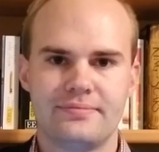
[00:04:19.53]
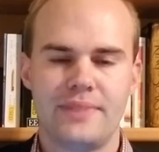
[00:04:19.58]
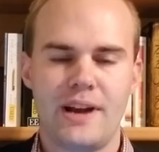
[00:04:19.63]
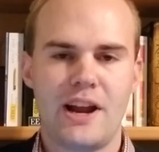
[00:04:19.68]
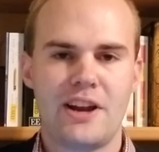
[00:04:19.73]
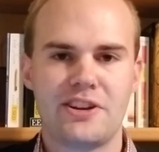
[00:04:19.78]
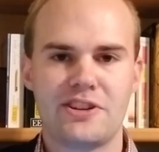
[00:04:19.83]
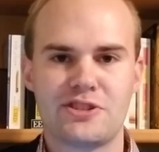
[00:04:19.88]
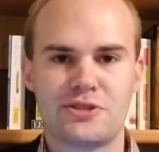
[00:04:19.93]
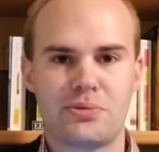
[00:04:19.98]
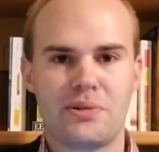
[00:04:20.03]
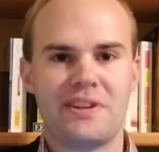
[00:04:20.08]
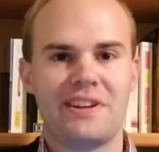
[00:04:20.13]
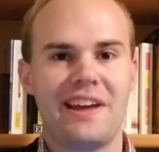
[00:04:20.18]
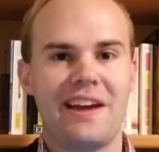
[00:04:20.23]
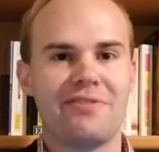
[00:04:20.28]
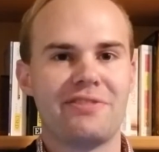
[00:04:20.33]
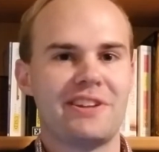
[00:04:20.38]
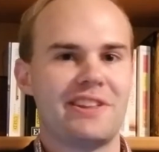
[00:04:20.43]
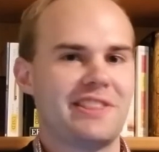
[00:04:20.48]
Brandon's written
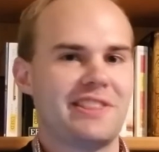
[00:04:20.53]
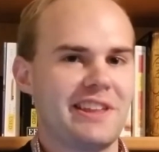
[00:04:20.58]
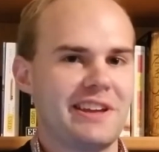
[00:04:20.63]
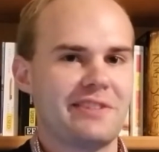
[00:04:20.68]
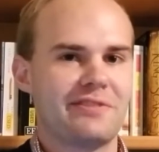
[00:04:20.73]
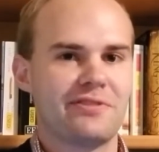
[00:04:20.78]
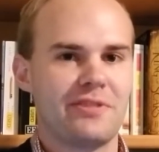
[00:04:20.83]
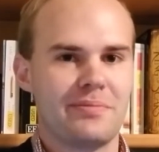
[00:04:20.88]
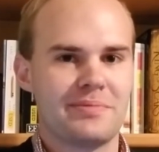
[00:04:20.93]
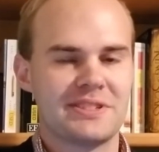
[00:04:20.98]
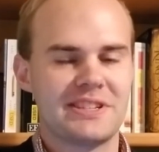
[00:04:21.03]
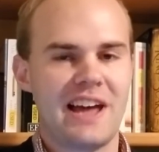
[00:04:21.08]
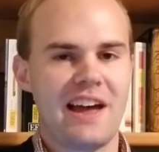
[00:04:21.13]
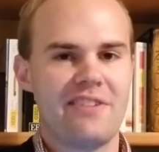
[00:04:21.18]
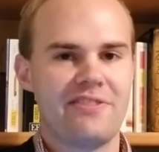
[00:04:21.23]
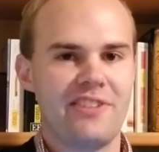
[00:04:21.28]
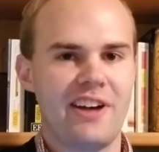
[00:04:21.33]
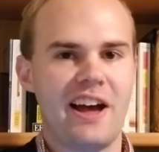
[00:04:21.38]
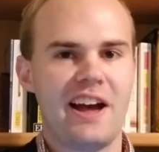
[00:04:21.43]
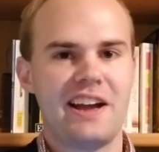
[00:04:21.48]
everything from
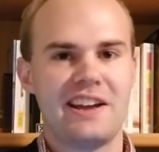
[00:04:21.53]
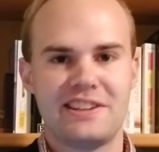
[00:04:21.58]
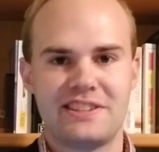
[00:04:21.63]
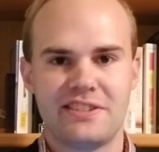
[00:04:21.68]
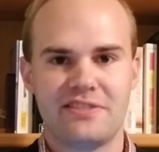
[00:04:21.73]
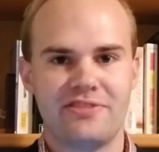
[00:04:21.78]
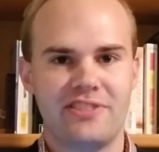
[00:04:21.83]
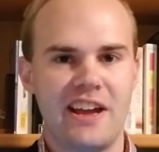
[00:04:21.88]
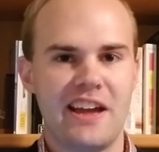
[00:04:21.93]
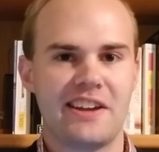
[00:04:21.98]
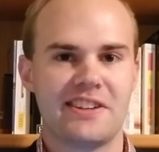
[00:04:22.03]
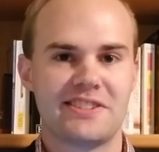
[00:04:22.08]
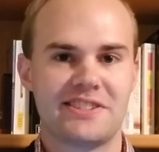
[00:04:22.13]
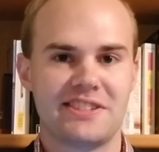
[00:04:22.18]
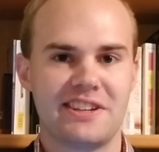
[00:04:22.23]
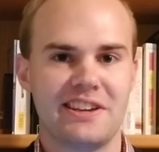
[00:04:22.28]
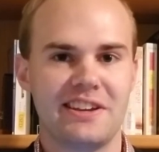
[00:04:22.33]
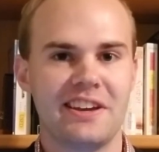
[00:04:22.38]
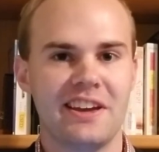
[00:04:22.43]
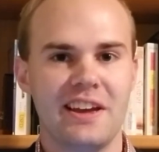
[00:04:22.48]
sci-fi to
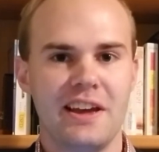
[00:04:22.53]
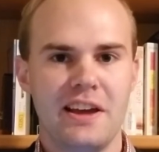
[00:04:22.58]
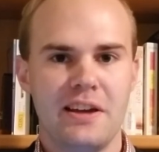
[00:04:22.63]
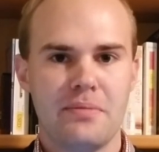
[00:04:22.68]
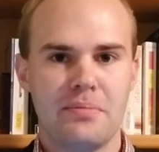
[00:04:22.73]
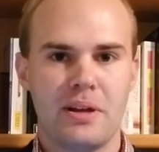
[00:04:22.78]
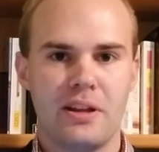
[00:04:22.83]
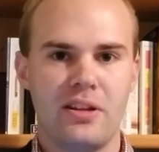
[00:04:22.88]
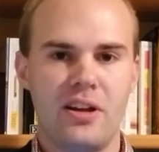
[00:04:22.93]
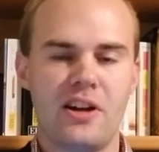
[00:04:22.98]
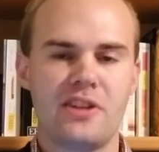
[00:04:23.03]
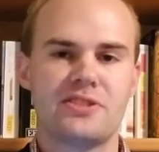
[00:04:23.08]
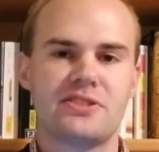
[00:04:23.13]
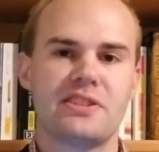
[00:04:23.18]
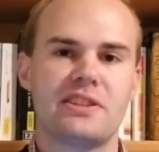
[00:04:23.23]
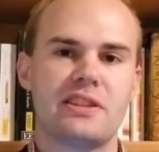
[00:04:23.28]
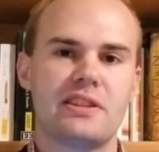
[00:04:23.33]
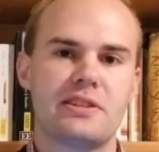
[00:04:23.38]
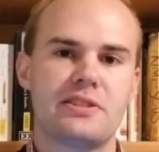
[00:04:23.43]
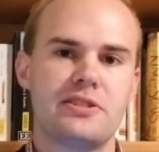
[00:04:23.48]
fantasy, but
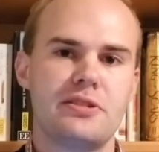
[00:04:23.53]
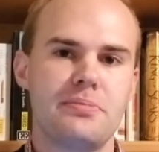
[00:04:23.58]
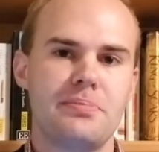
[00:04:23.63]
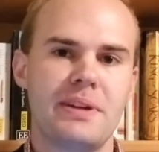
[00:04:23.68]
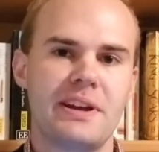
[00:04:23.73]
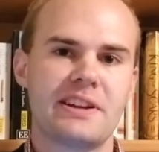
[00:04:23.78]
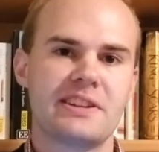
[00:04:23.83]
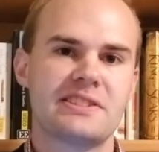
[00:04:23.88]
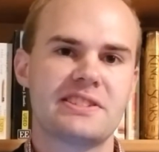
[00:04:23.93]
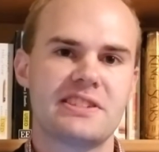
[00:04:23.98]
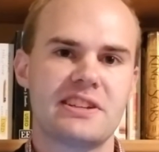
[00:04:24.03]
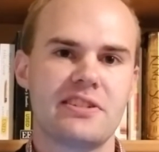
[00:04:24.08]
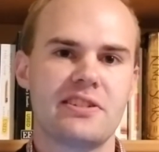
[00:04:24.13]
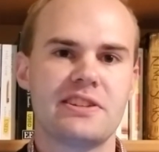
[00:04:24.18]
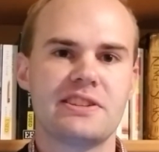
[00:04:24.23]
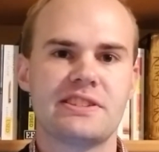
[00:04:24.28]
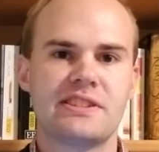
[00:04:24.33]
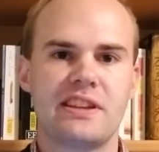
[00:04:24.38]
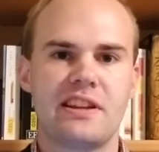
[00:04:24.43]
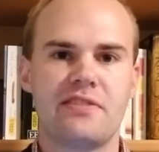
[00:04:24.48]
largely the 2 biggest
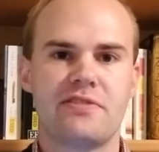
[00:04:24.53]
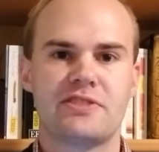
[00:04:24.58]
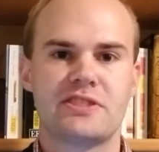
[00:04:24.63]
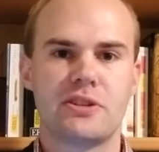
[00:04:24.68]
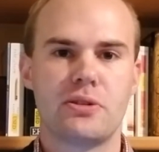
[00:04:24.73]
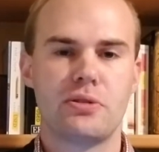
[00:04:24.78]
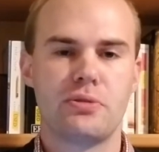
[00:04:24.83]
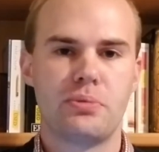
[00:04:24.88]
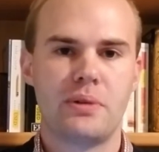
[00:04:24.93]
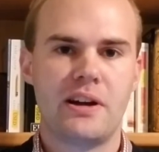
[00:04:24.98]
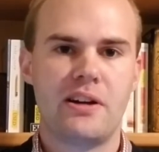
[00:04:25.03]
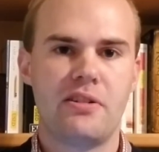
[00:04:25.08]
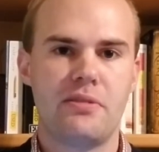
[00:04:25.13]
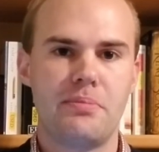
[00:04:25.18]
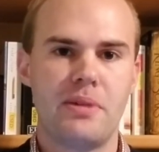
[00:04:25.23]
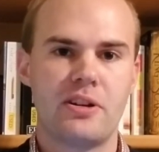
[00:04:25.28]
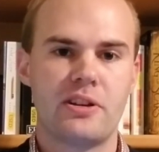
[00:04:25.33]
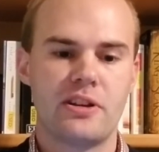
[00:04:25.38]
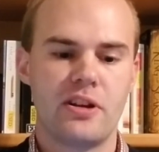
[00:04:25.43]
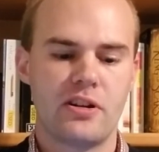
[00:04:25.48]
series that have sold well
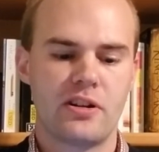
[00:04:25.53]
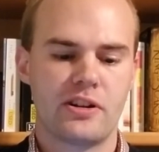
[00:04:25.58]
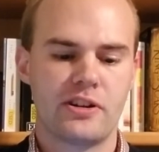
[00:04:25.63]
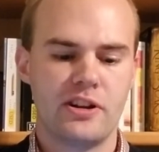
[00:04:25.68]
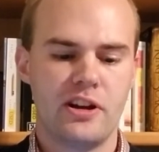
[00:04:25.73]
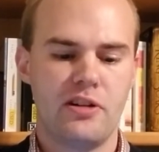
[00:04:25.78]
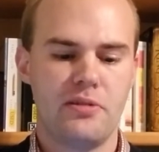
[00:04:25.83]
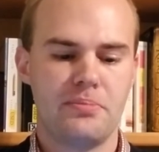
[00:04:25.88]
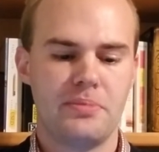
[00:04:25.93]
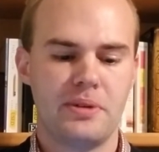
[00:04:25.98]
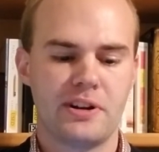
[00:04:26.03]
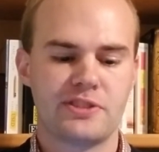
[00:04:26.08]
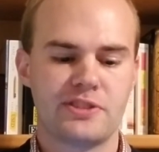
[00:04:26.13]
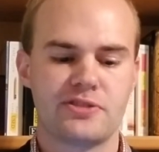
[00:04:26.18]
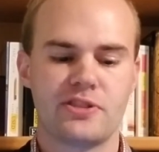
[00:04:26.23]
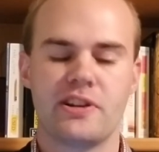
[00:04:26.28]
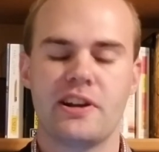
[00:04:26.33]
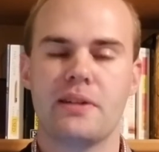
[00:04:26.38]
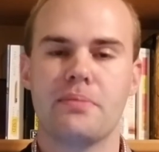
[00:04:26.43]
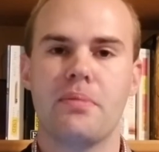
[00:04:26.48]
among young adult books
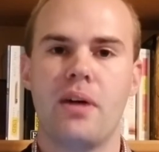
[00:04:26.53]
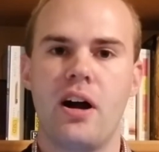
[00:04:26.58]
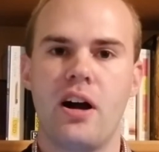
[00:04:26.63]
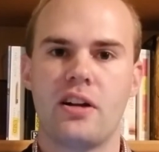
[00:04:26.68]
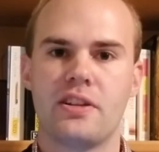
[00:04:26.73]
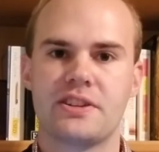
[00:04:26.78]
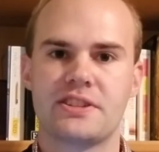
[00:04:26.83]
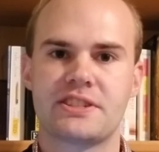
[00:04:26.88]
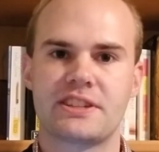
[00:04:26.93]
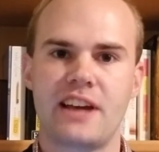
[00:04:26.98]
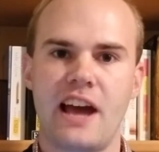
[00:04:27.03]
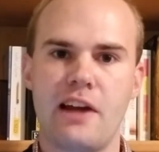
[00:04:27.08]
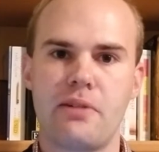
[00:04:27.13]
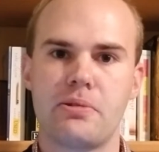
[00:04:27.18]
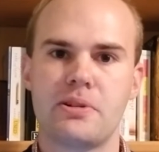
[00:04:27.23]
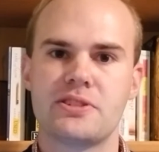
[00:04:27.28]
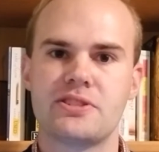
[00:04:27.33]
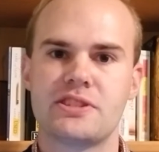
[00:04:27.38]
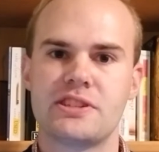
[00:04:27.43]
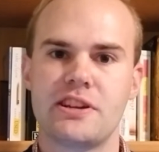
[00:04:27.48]
for him are the
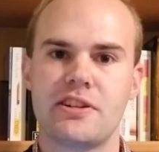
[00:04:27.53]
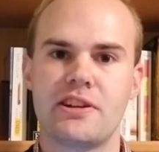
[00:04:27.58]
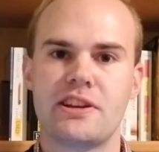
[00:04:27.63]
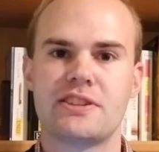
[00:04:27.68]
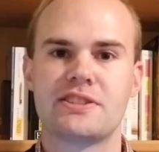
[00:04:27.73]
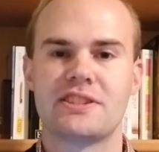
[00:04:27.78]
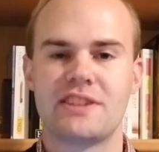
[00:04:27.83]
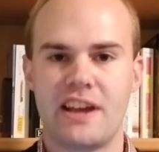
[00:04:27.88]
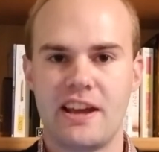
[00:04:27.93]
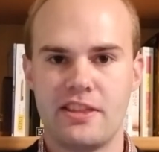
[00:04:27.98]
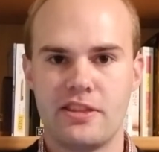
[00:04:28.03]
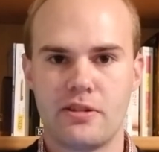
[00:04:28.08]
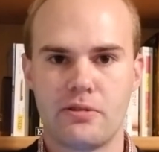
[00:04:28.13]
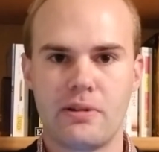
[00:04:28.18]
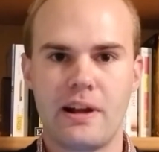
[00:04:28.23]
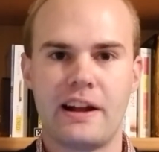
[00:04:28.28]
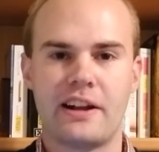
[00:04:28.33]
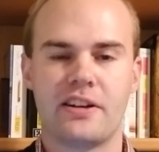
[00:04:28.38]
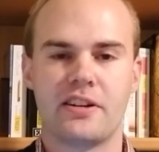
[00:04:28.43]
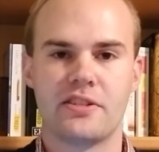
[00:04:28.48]
Skyward series and the
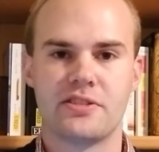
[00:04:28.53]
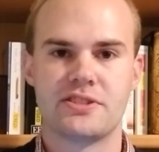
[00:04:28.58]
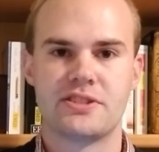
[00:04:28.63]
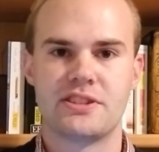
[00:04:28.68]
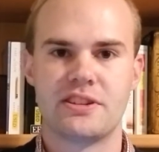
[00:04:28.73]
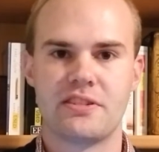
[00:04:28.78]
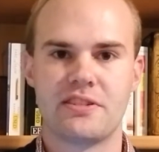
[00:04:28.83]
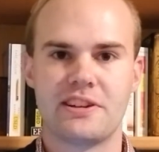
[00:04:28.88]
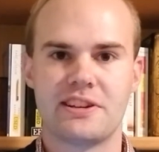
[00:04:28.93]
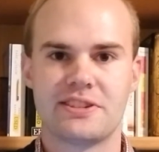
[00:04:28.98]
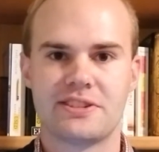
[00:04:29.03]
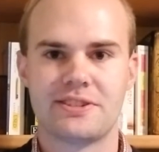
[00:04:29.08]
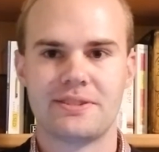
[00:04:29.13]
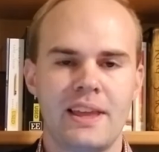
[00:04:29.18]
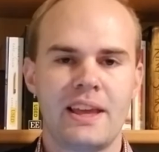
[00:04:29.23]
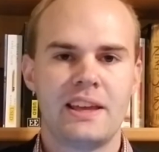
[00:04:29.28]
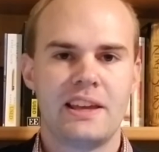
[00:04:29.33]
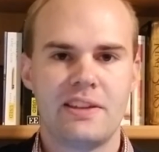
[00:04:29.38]
Reckoners series.